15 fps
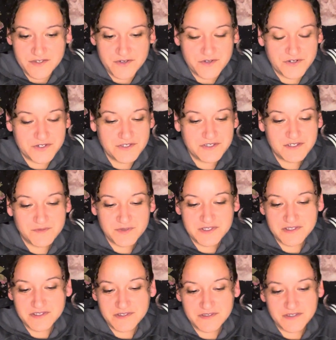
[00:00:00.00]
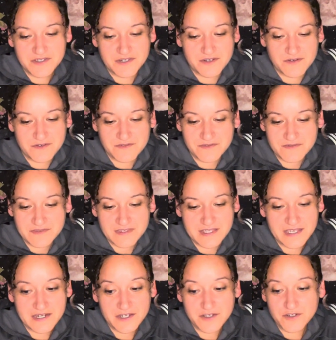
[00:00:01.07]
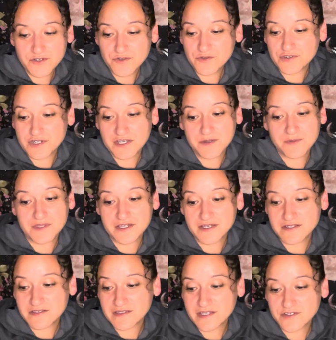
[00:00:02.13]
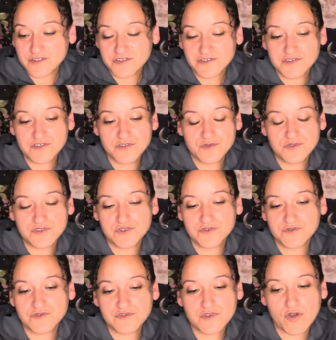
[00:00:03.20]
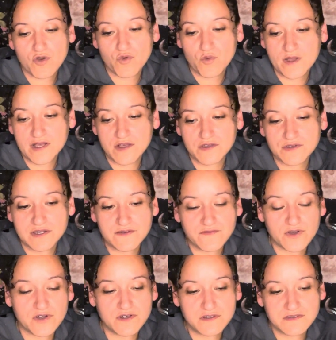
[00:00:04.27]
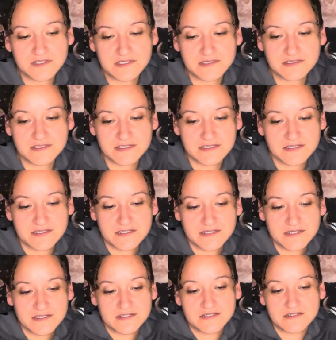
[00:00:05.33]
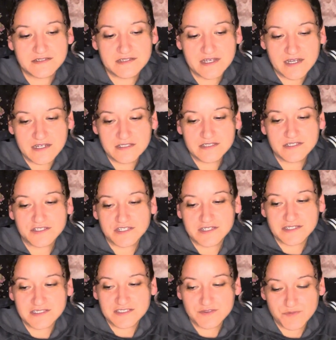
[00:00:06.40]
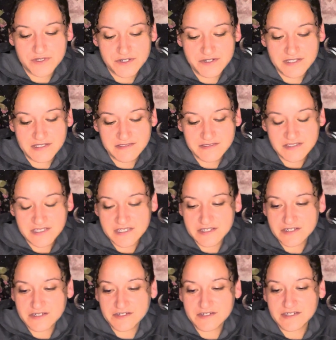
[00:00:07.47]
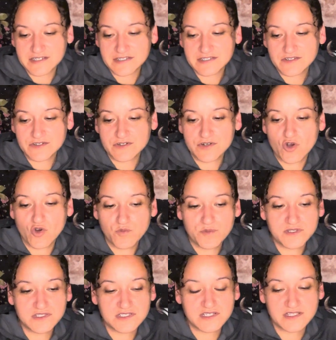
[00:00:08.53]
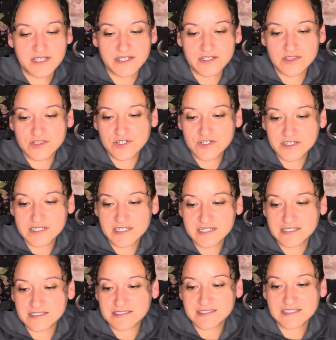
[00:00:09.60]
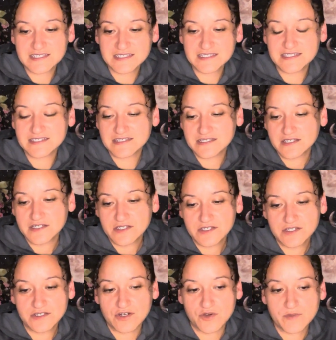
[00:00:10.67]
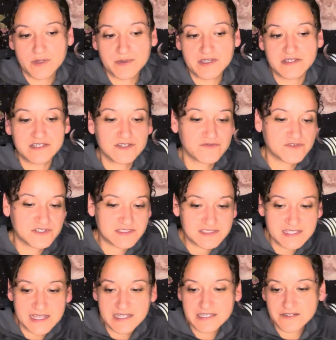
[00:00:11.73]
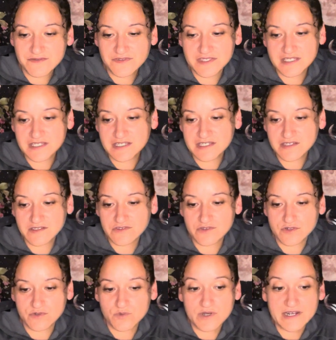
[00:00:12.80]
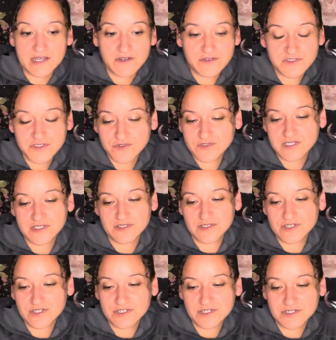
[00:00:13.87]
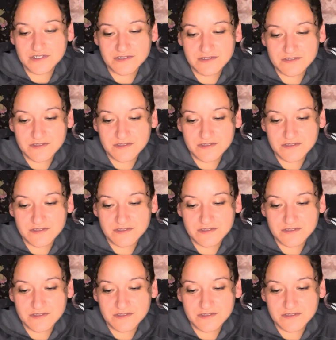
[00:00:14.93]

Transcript: Or you could be, you know, getting a new job that just suits you so well. You have all this knowledge and experience here, and you're open to like learning to see, you know, maybe a different side of things or what else you can learn.